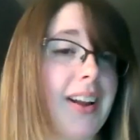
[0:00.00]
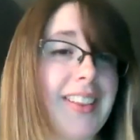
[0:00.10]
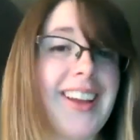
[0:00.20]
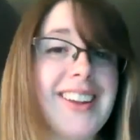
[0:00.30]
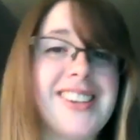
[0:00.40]
like
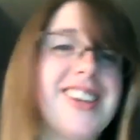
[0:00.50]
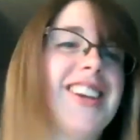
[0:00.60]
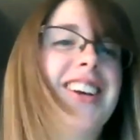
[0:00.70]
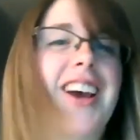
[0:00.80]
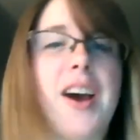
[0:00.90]
that.
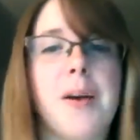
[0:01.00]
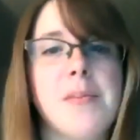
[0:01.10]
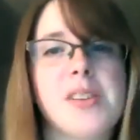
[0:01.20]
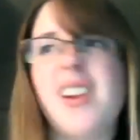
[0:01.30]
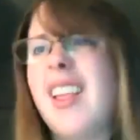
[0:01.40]

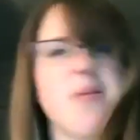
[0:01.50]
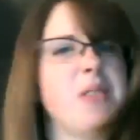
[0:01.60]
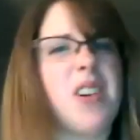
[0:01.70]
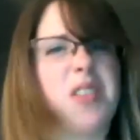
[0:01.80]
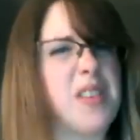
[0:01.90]
So let them
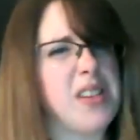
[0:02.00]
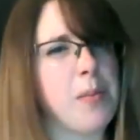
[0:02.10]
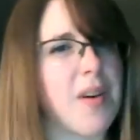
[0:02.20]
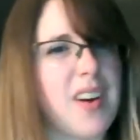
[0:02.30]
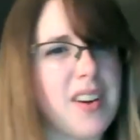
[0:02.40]
go do it
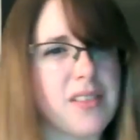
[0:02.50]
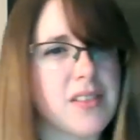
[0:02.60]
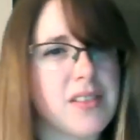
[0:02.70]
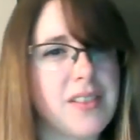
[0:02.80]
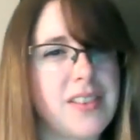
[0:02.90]
somewhere
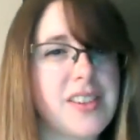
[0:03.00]
else.